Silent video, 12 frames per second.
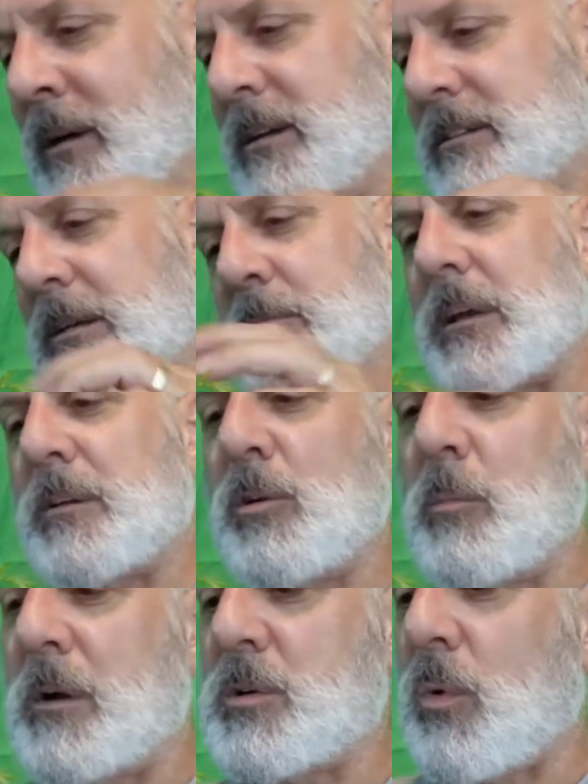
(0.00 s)
Seems like too
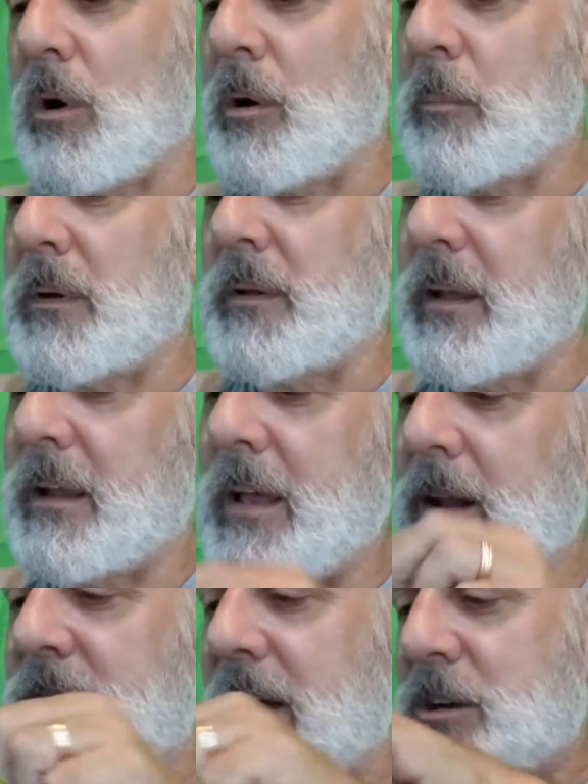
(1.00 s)
much work, but you
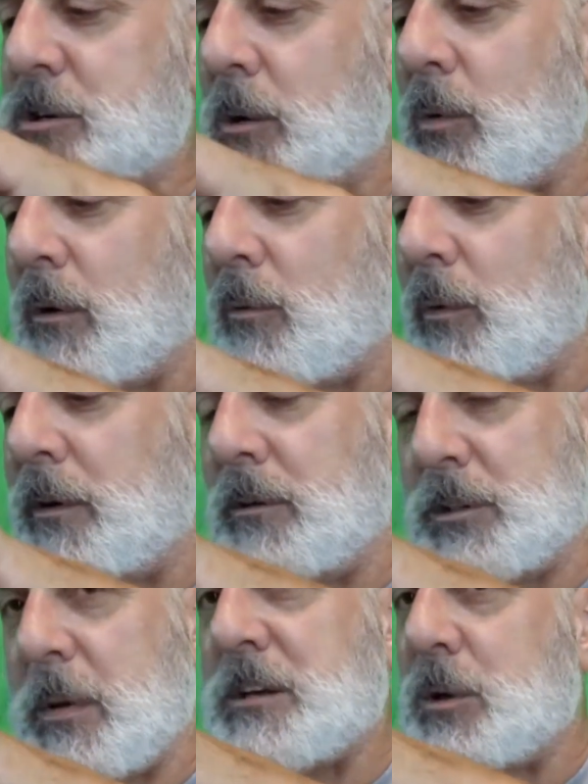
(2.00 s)
get eventually where,
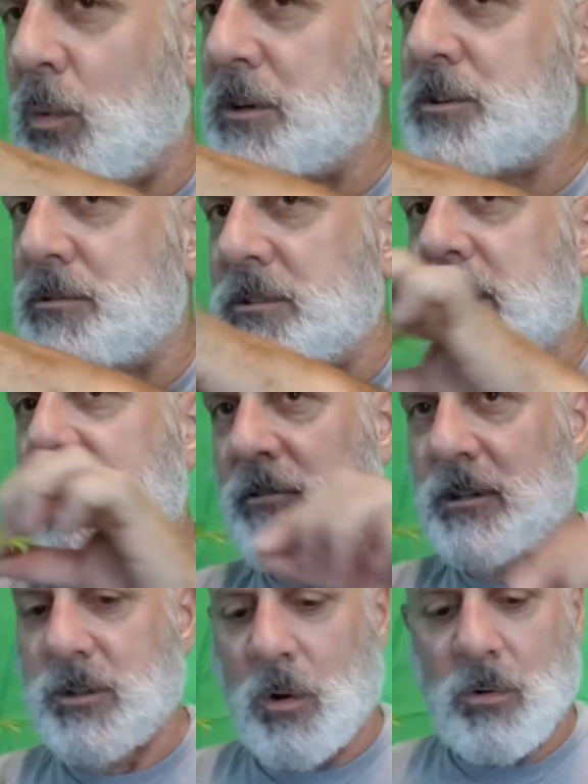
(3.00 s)
especially once you see the
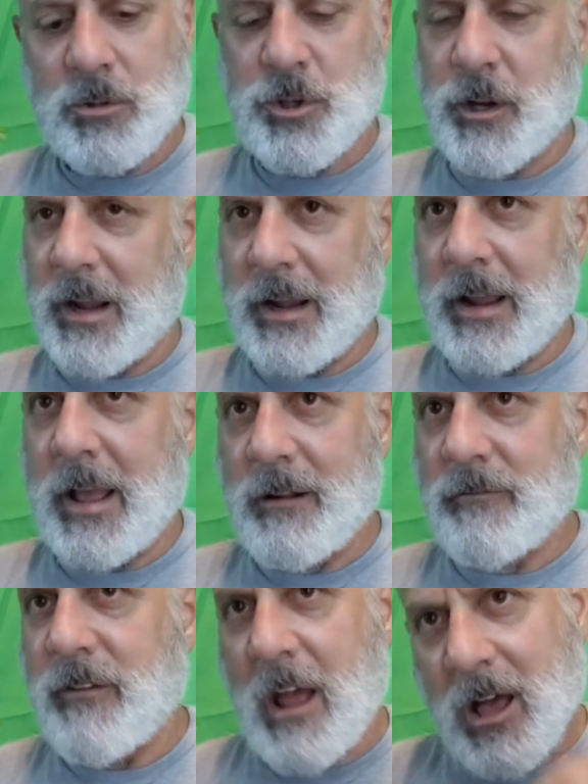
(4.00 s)
results you can
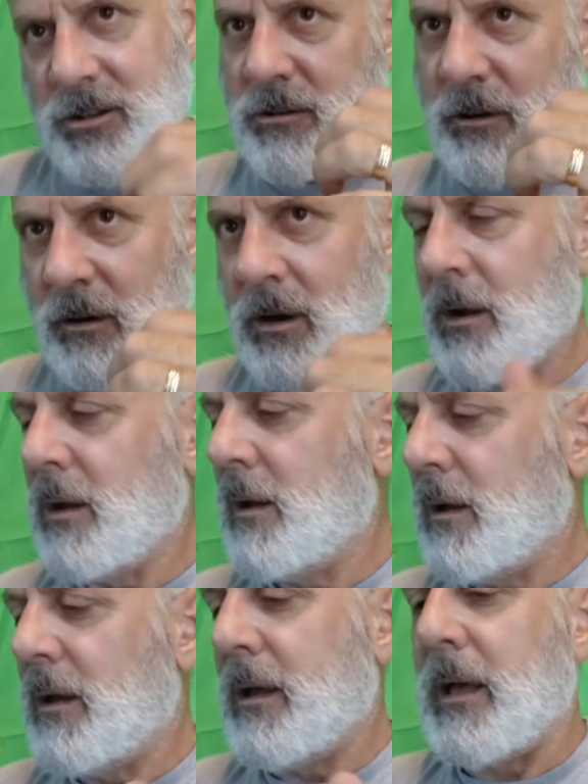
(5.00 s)
get faster,
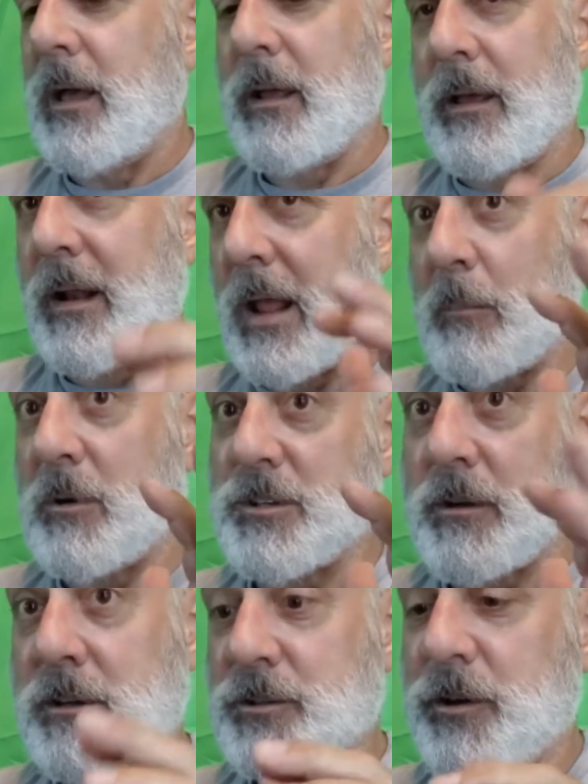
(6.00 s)
and how much
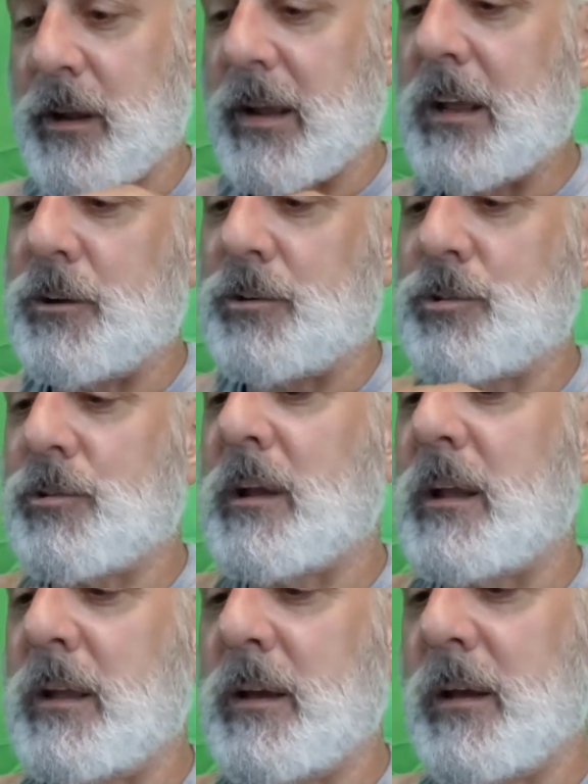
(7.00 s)
nicer you can get your
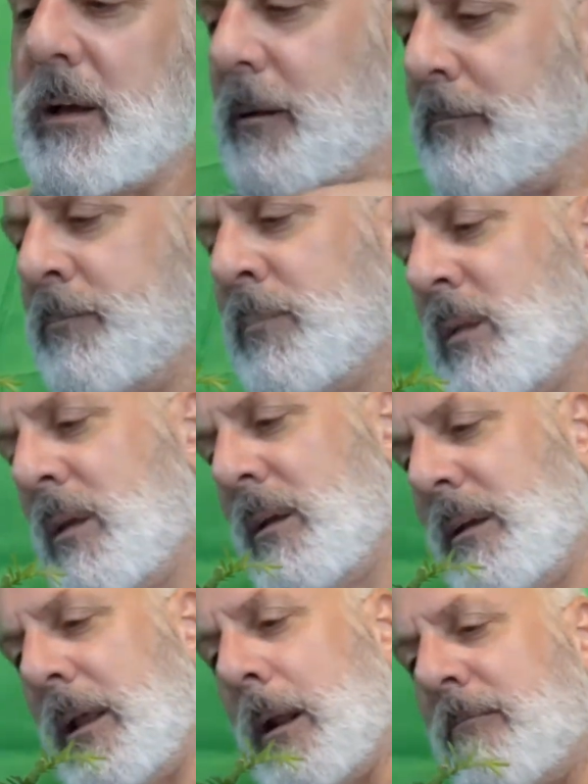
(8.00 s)
tree,
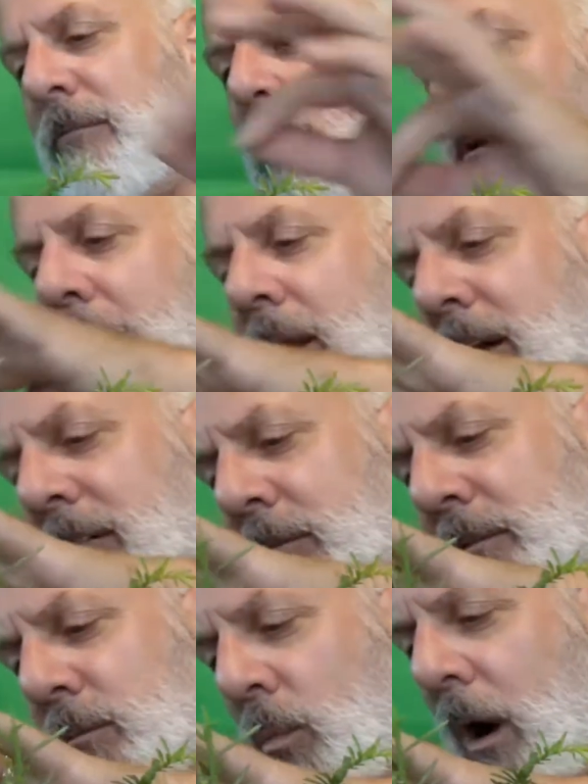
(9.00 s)
you end up falling in love
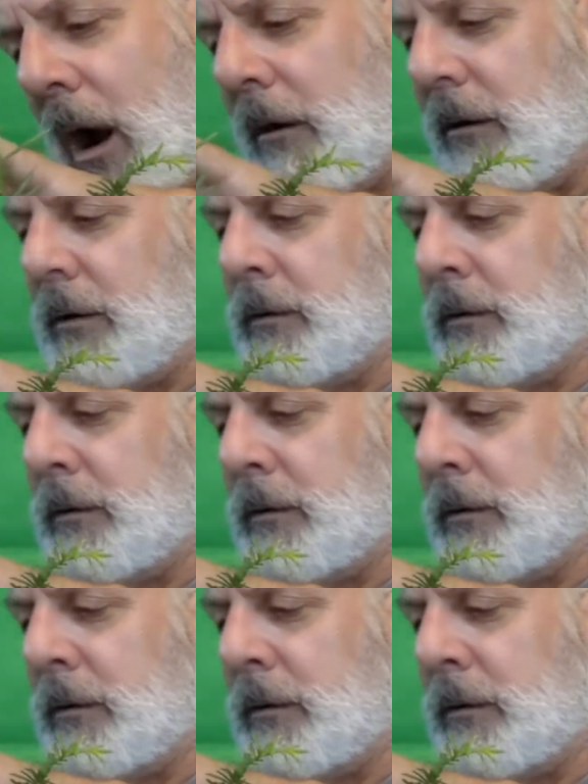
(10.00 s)
with wiring.